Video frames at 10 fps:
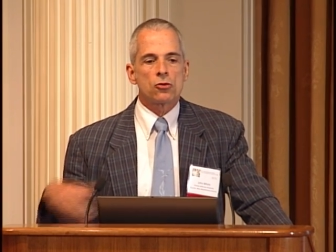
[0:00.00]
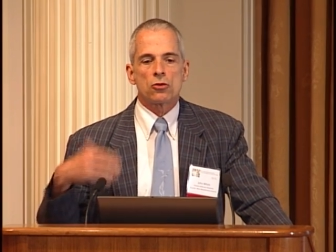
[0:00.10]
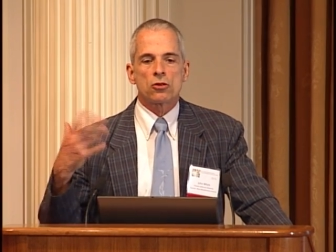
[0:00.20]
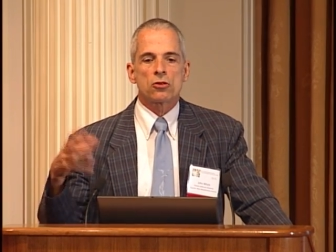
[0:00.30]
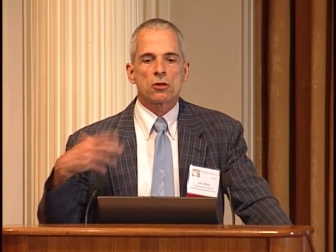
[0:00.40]

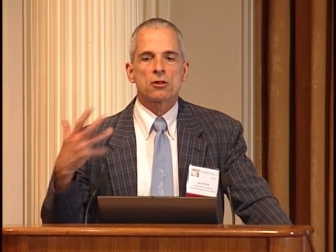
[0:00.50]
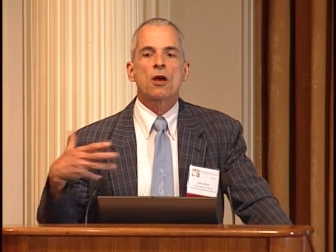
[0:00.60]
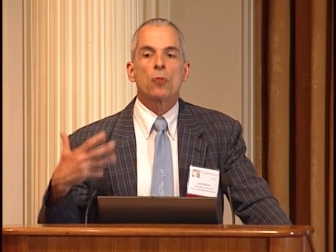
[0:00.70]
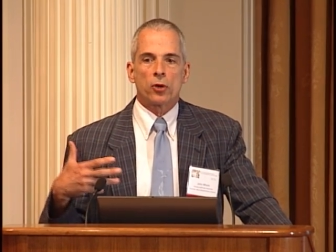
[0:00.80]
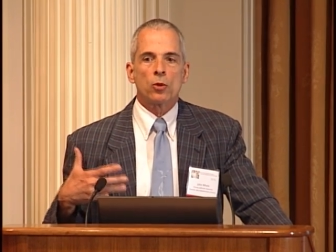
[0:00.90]

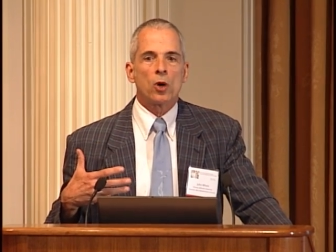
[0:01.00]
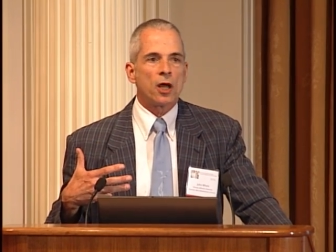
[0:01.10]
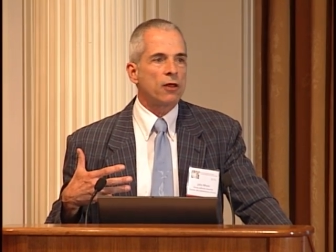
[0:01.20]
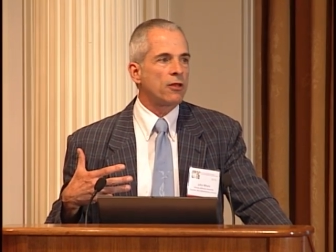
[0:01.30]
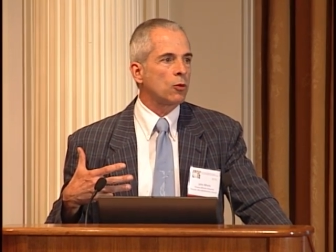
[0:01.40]
summary
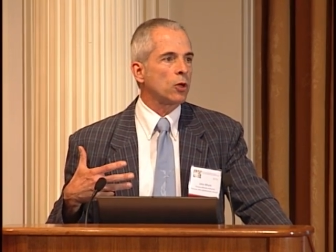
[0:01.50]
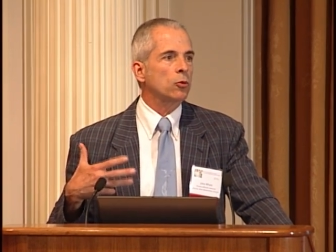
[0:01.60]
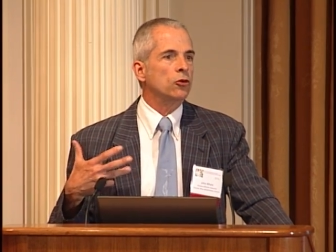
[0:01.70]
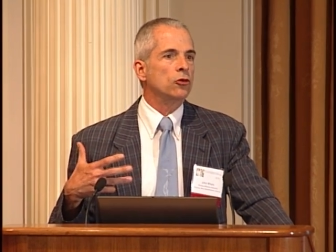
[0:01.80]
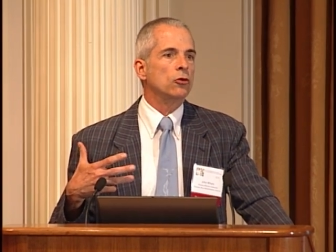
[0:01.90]
way than we
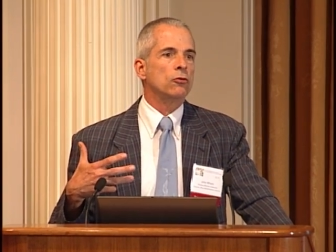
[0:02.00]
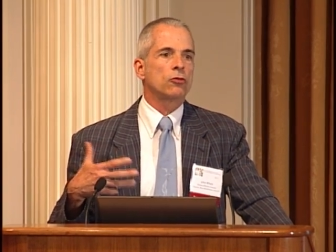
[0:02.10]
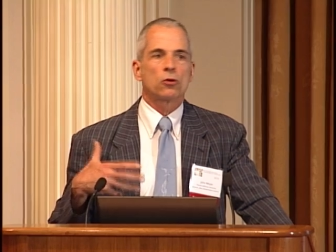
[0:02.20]
would do for